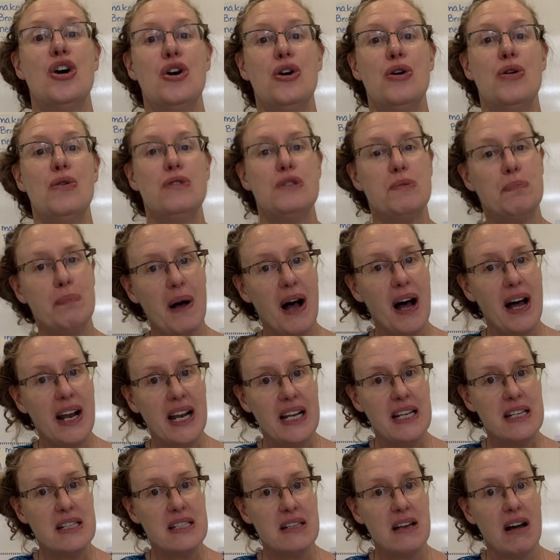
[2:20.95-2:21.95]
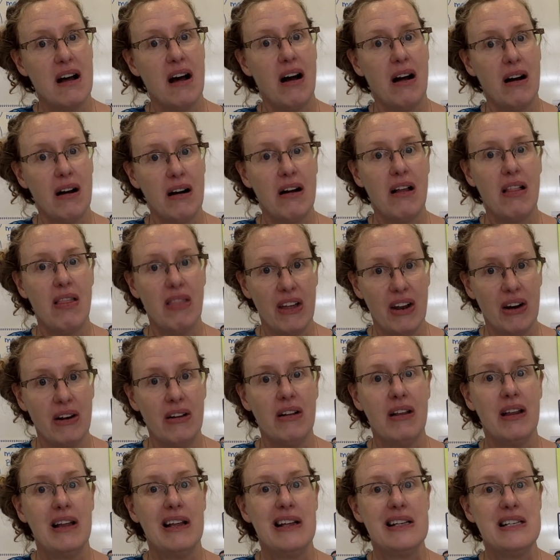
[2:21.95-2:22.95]
whose bodies are a
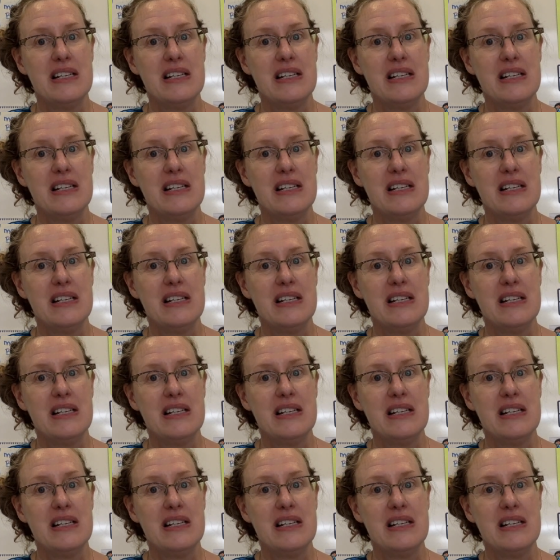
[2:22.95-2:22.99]
little